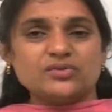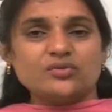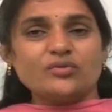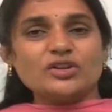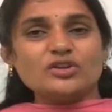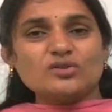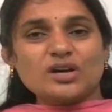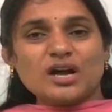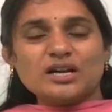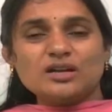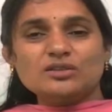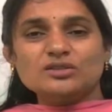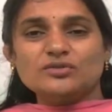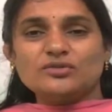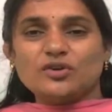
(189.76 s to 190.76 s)
When you cut
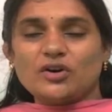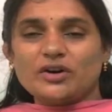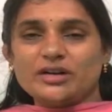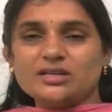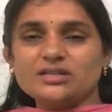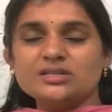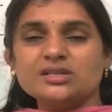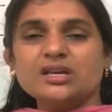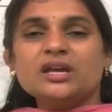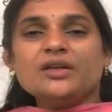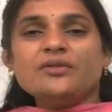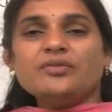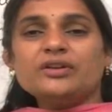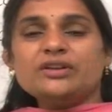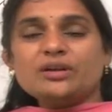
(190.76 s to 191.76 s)
down the forest,
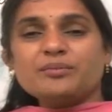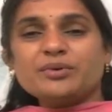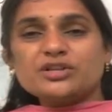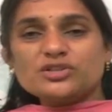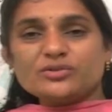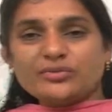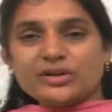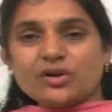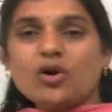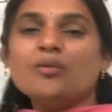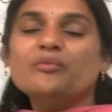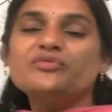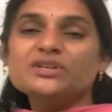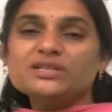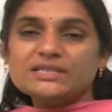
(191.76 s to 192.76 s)
the temperature will
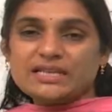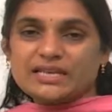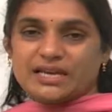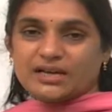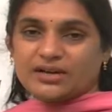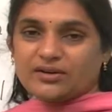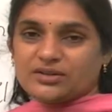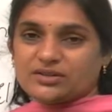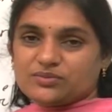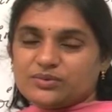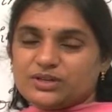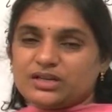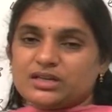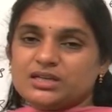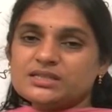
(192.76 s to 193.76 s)
obviously increase
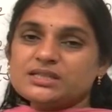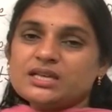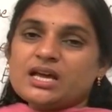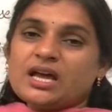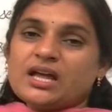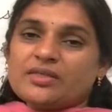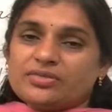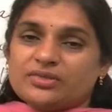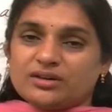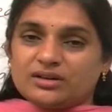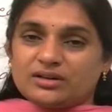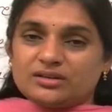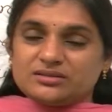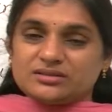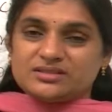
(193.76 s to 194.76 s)
because
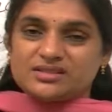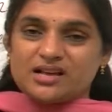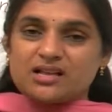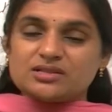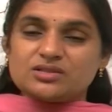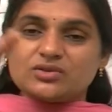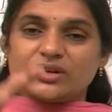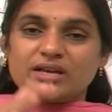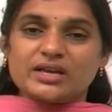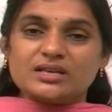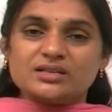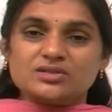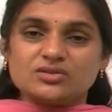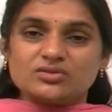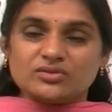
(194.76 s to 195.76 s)
the sun's
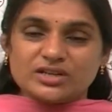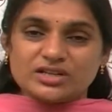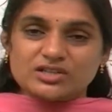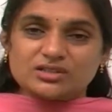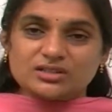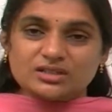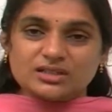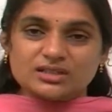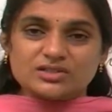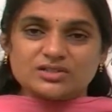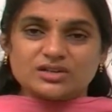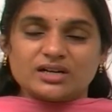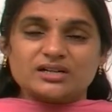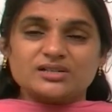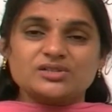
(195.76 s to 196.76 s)
rays reach the earth's
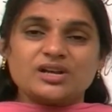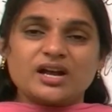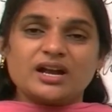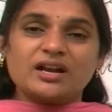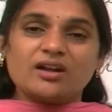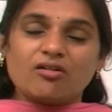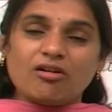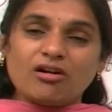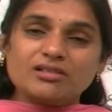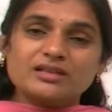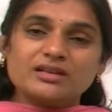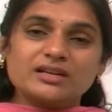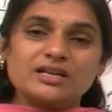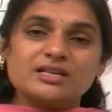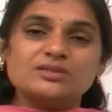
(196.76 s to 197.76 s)
crust, and all
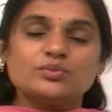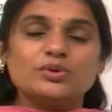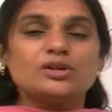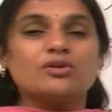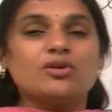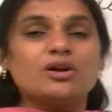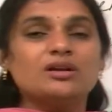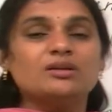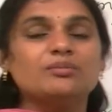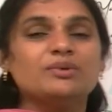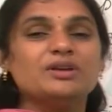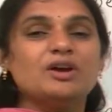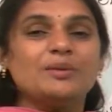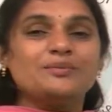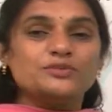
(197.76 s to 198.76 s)
the rays will not
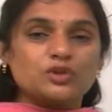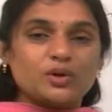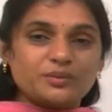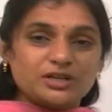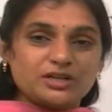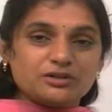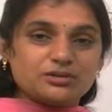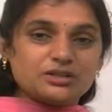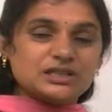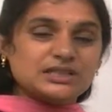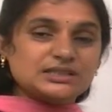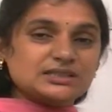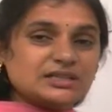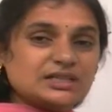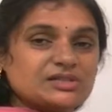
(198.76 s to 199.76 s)
be absorbed into the
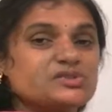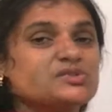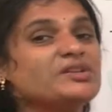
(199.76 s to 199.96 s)
earth crust.